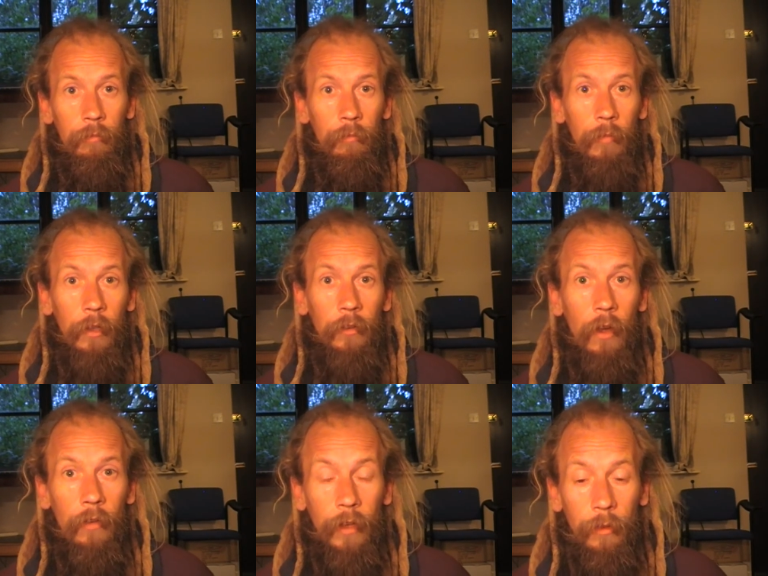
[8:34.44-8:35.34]
might
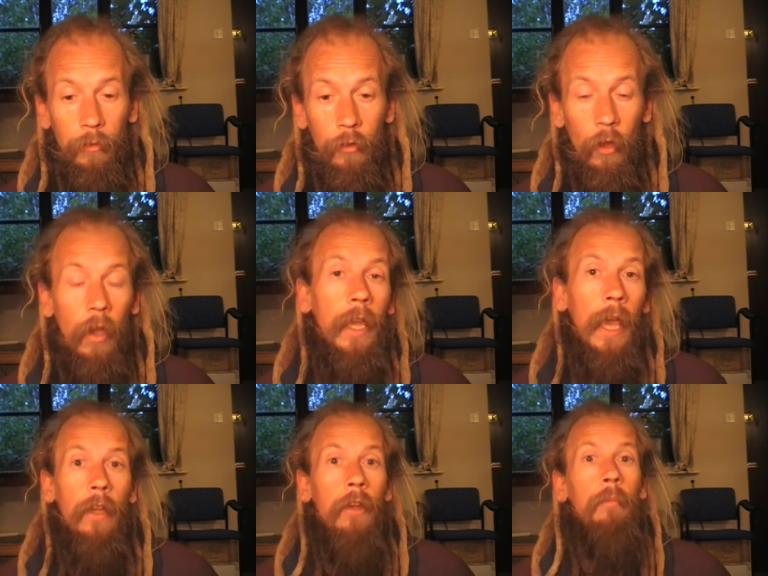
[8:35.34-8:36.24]
direct them to do.
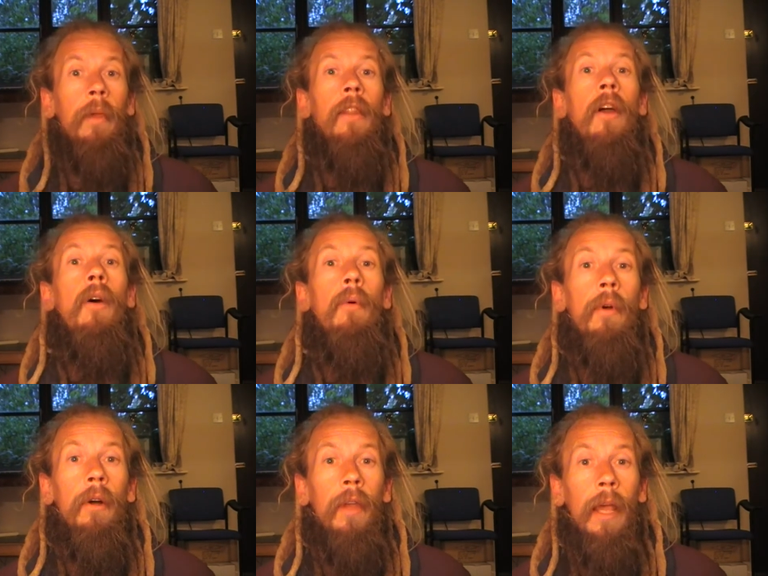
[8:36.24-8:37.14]
Okay, it could make the whole
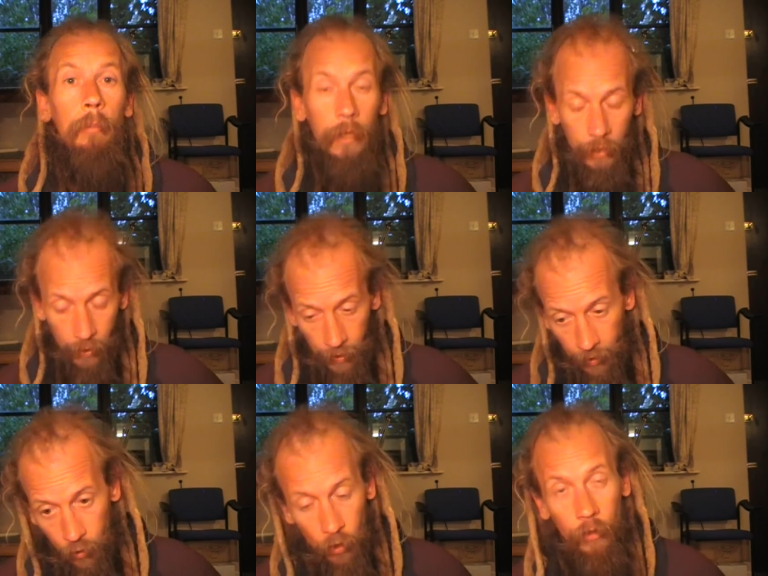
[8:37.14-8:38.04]
world happy.
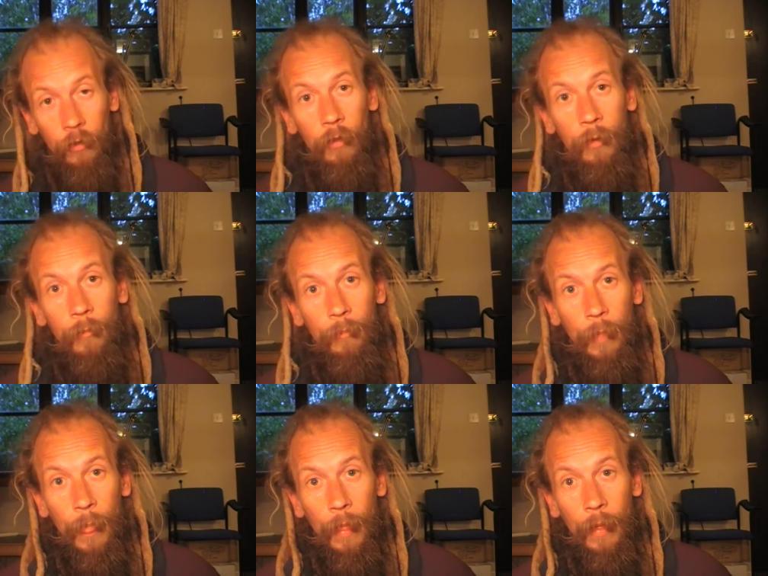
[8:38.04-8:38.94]
It could.
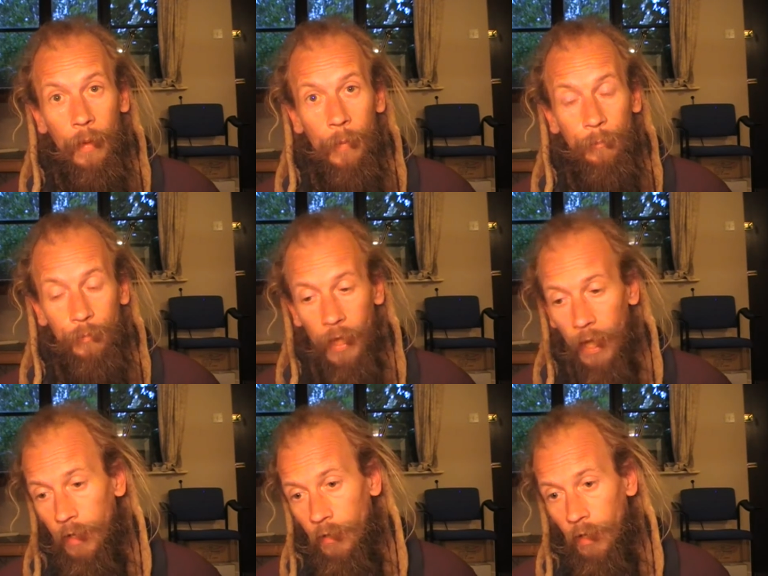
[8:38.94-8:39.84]

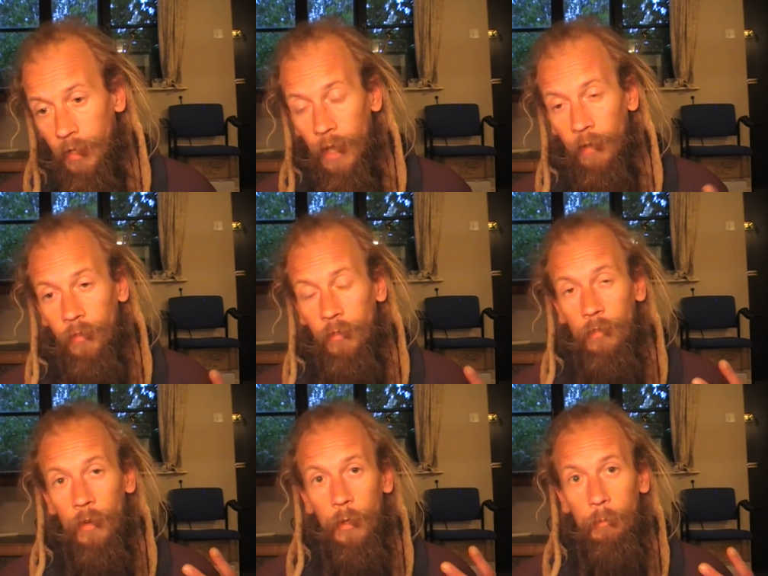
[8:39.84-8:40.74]
And I guess, as
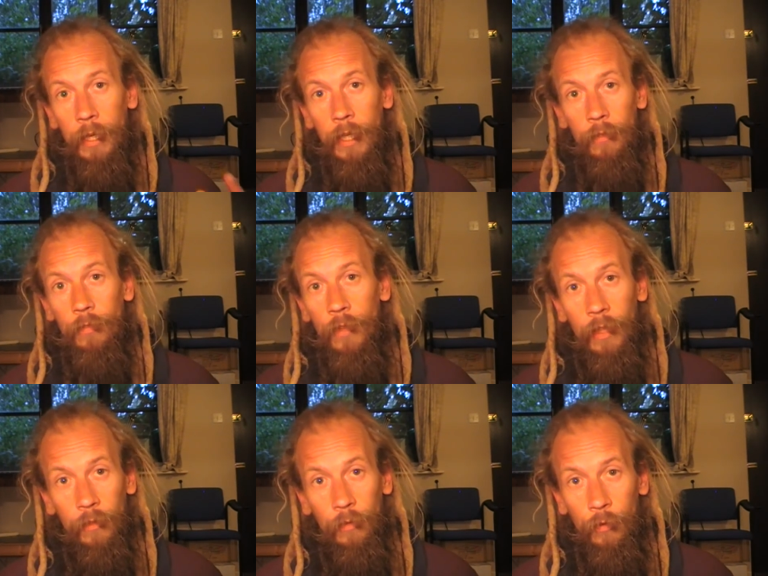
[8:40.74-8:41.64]
I've only been in for
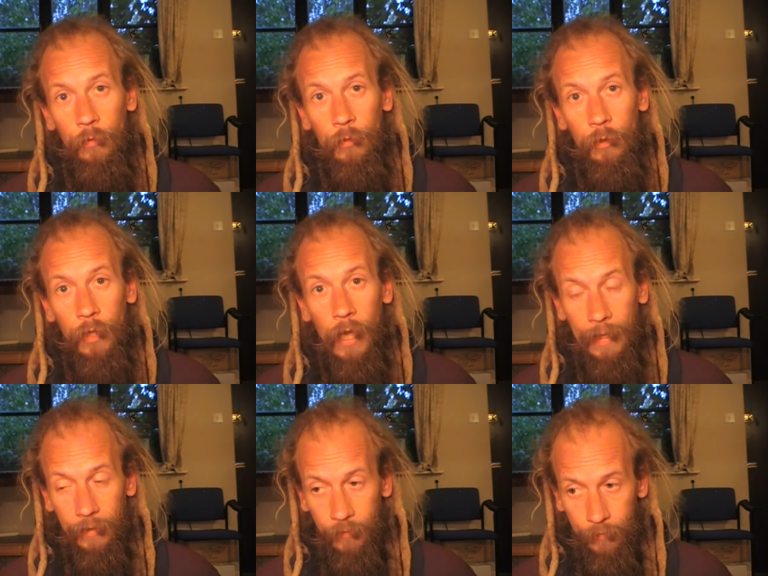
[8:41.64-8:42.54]
this for a few
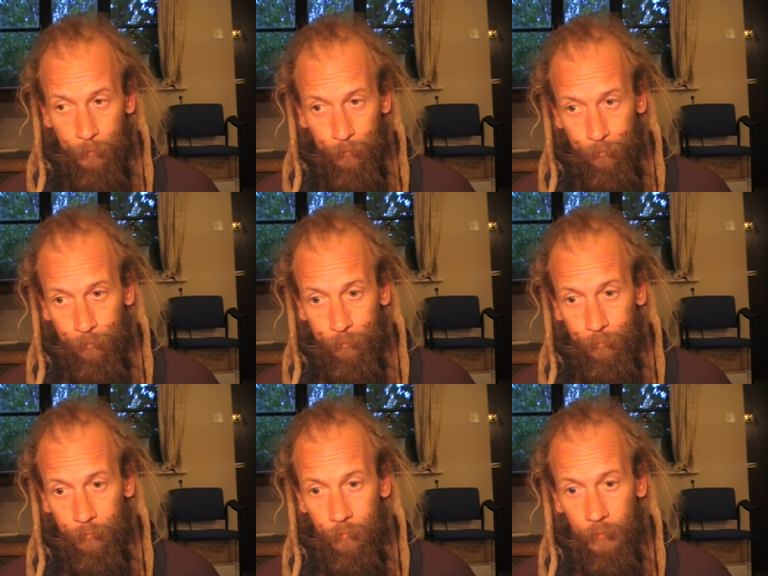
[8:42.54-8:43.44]
days,
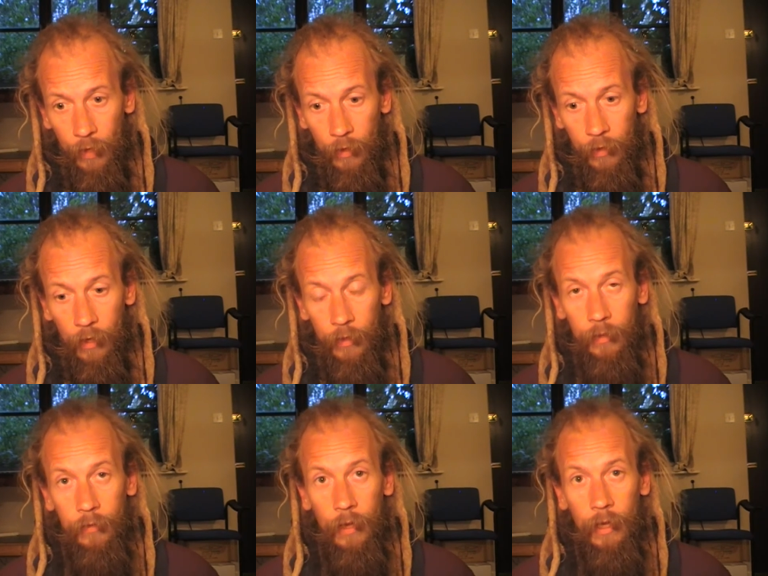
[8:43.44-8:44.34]
I can't
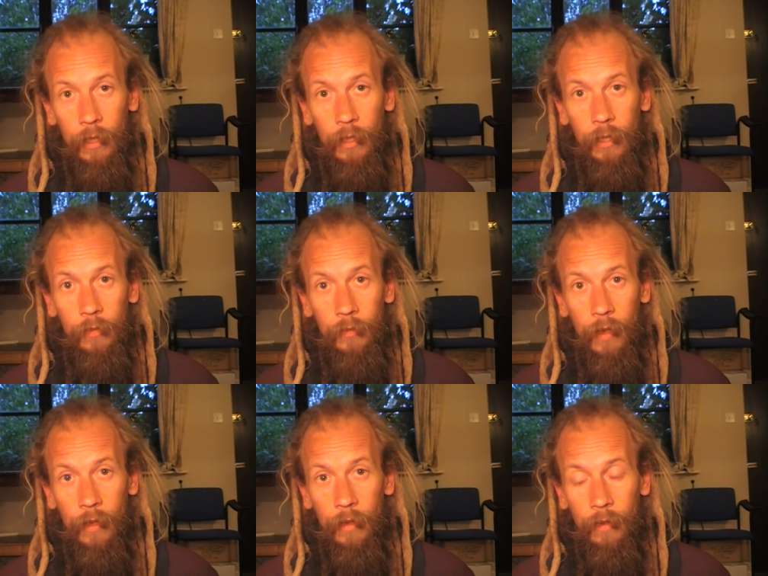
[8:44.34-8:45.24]
exactly
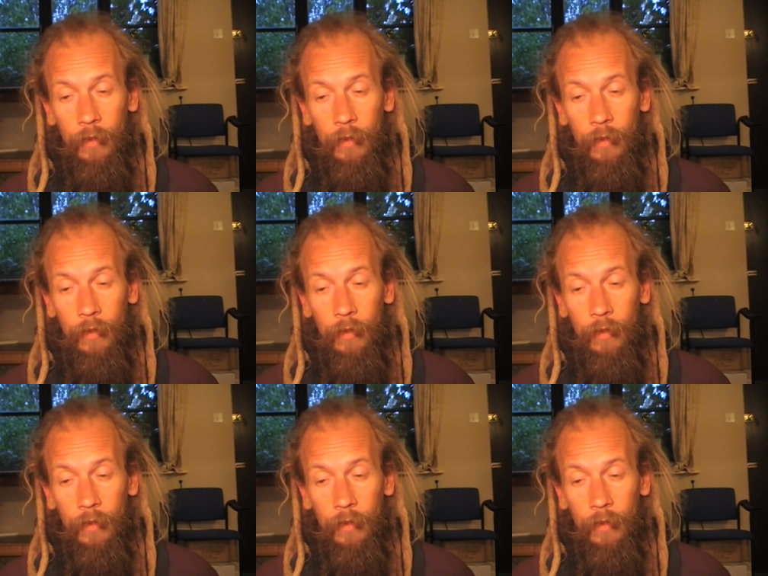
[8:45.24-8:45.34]
say